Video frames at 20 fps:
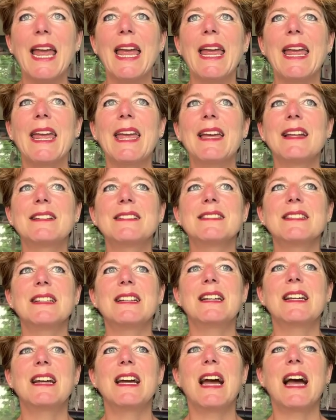And
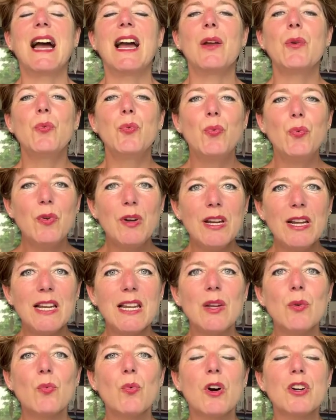I
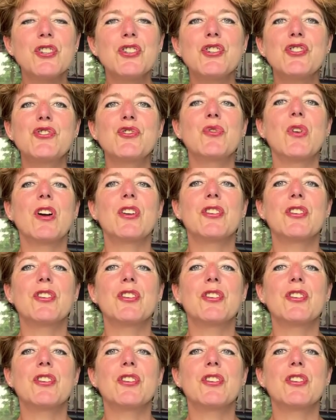really want you to